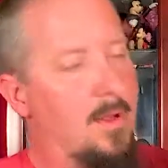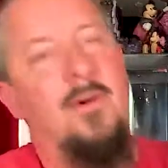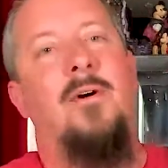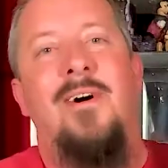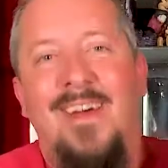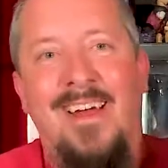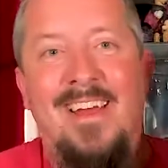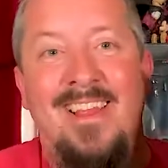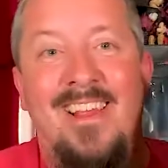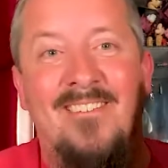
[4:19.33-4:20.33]
I
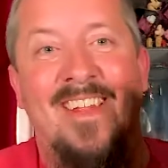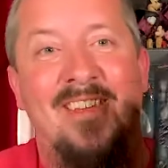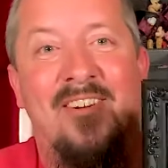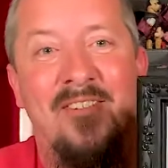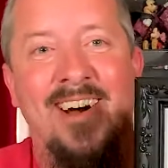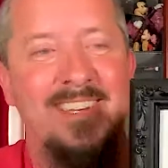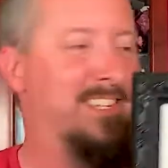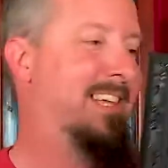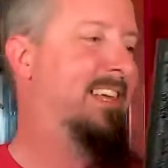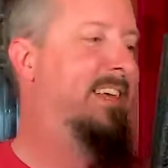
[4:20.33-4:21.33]
love it so much.
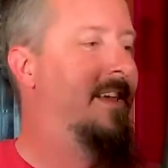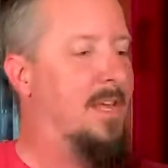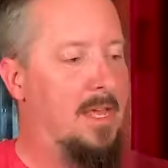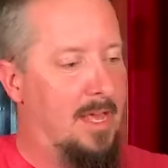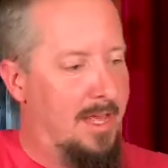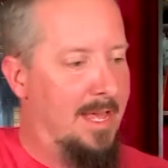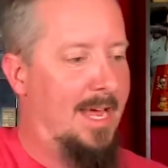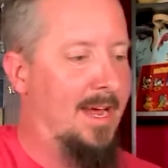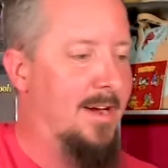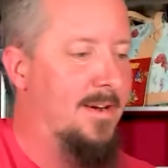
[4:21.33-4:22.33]

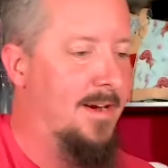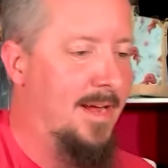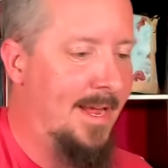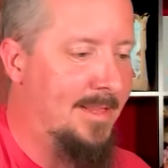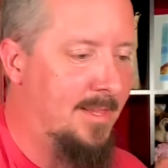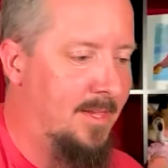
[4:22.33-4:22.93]
Alright.